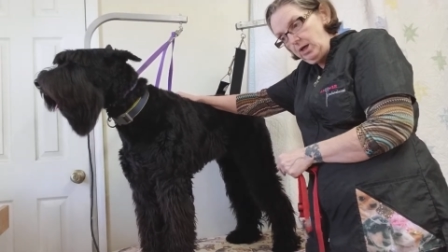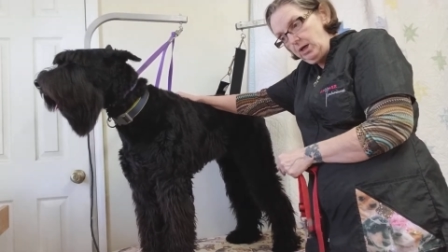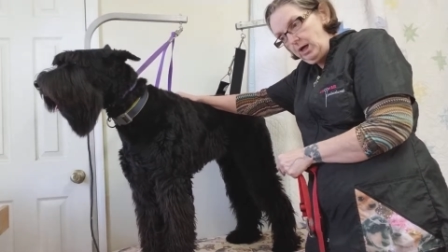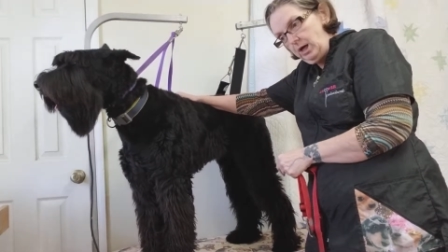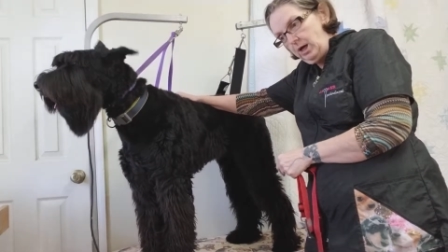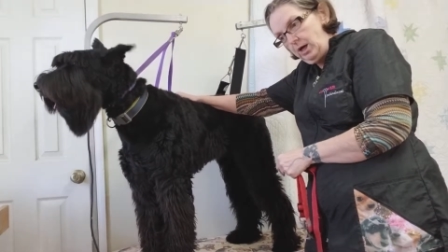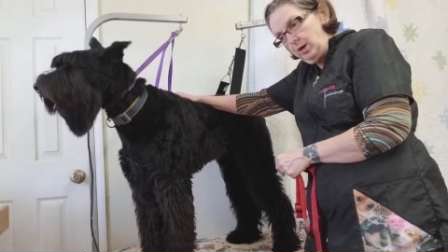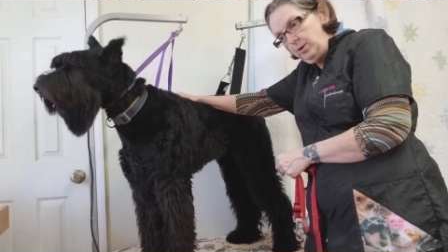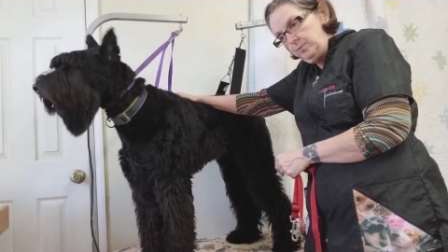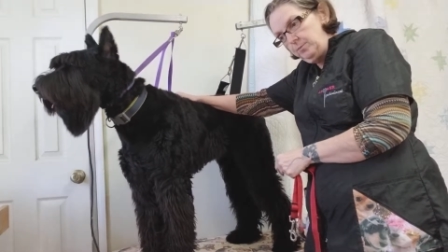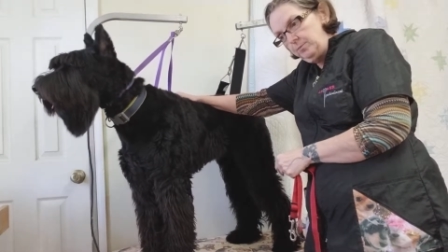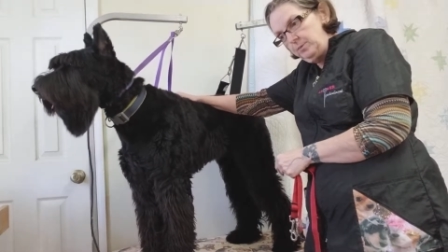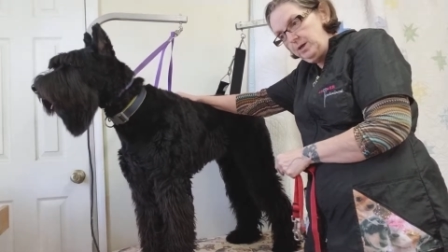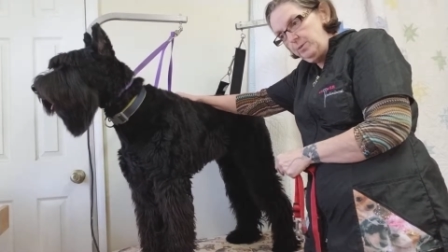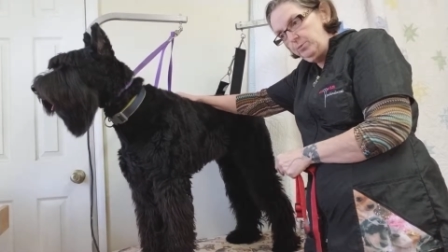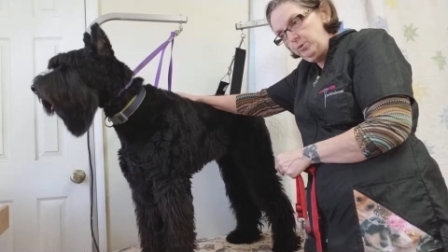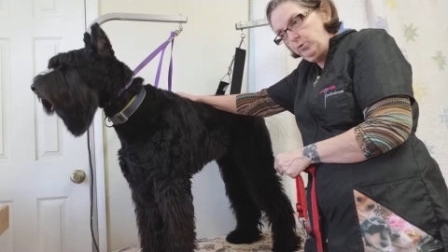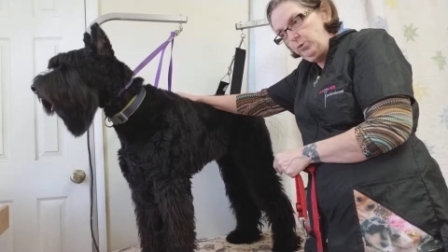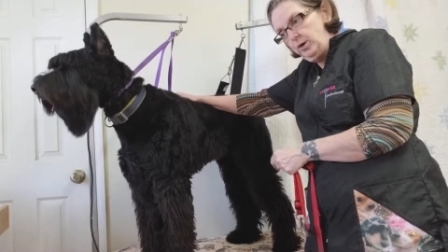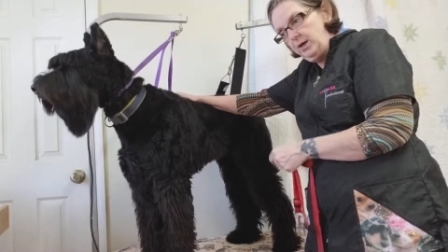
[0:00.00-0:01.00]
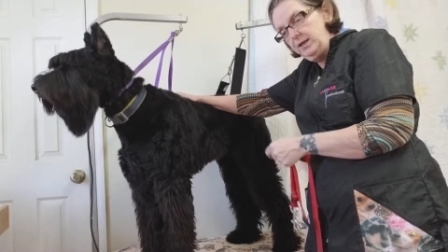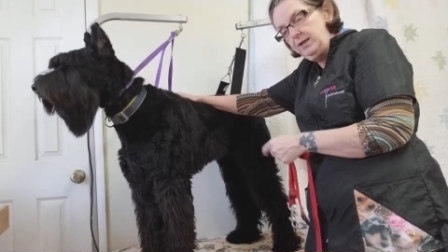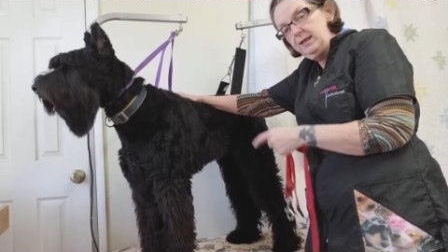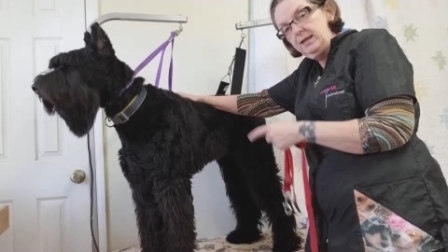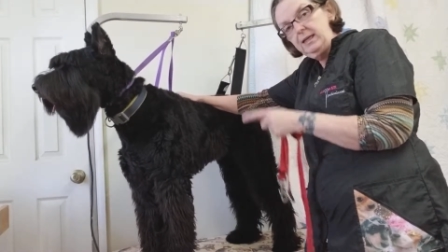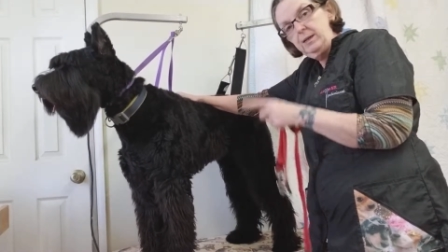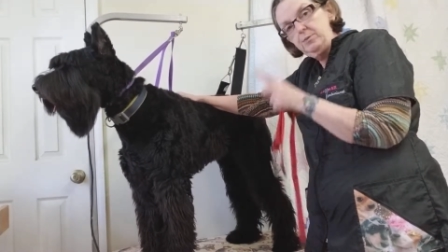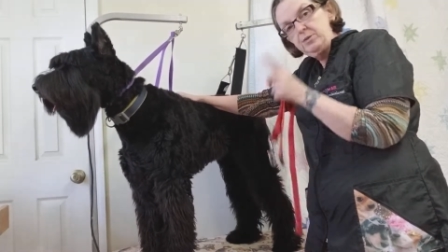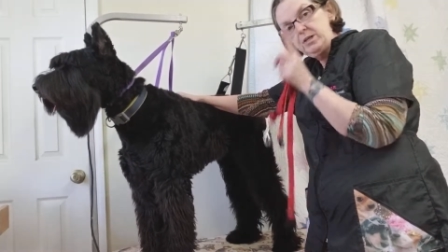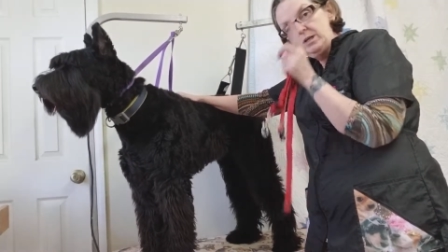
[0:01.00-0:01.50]
Number one, it
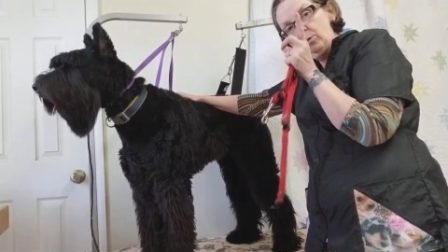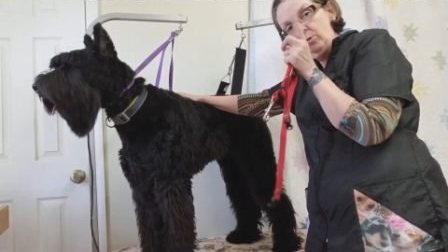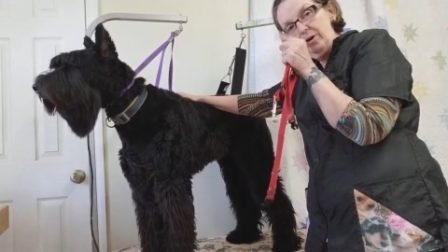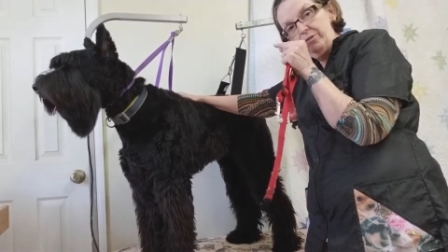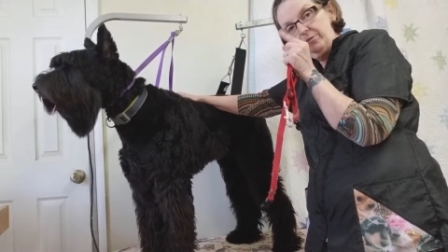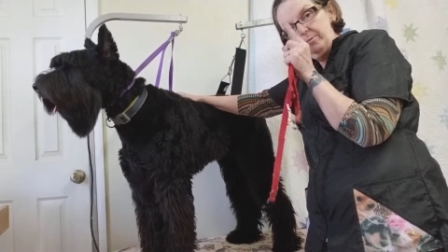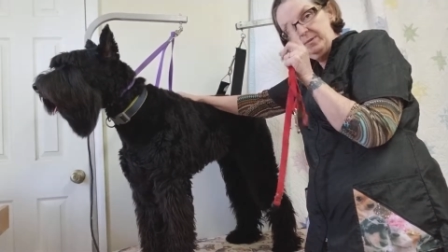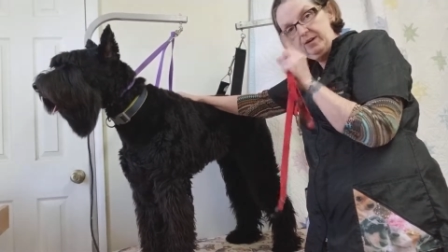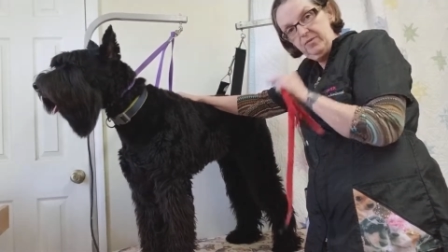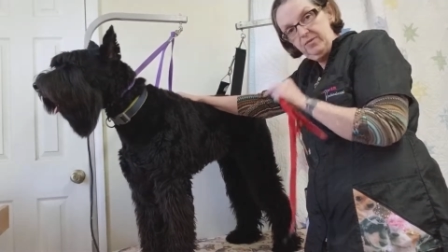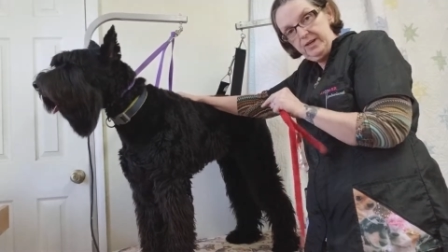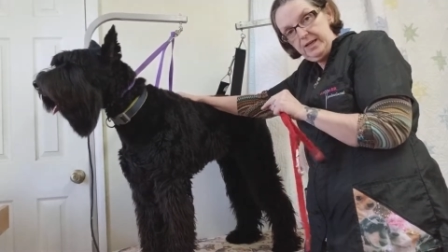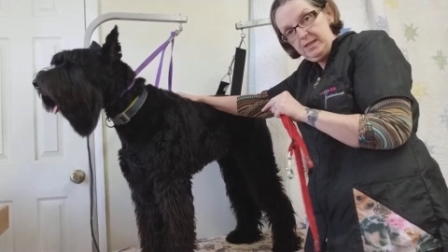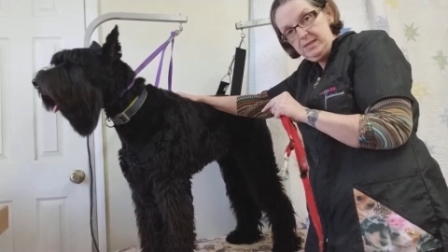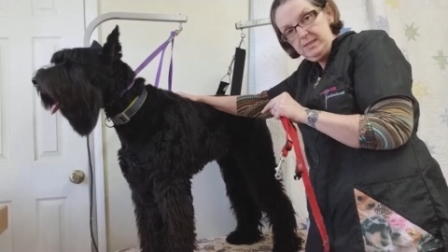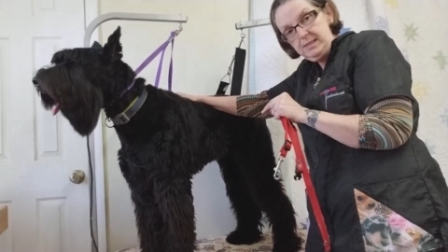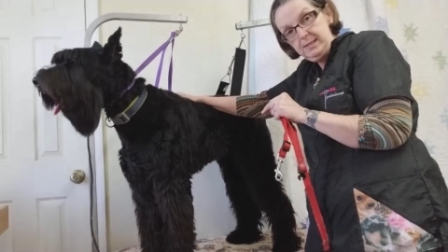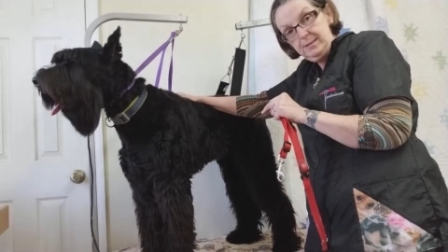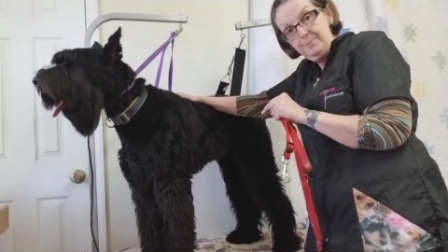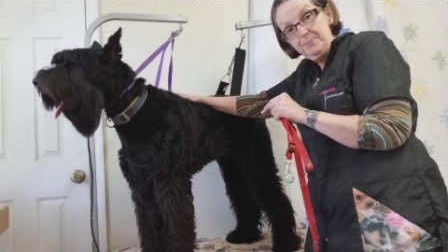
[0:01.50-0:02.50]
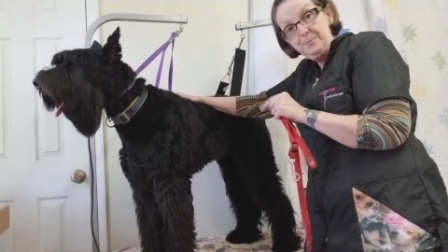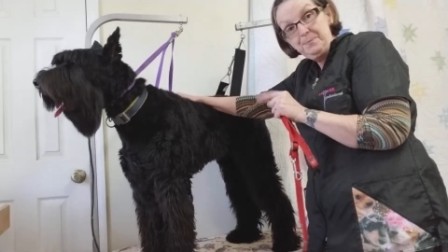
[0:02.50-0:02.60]
keeps it away from my face.